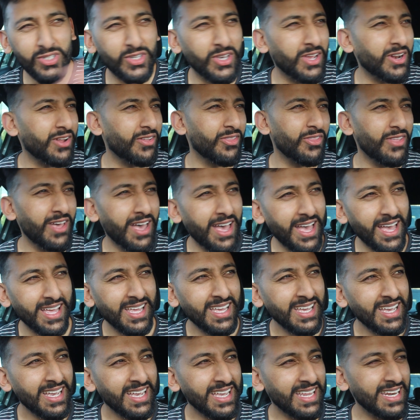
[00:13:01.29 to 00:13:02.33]
going on there?
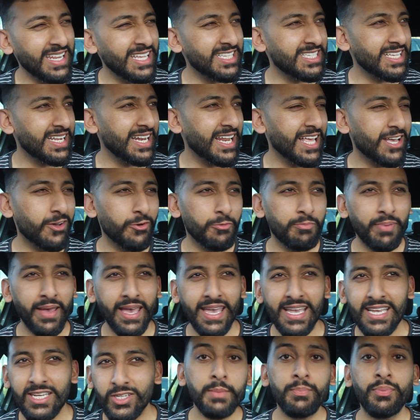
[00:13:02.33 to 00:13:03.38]
It needs a lick of
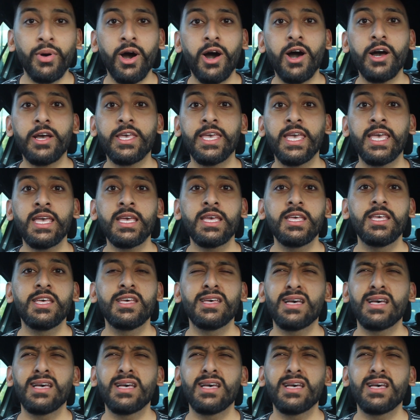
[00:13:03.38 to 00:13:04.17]
paint. Parking,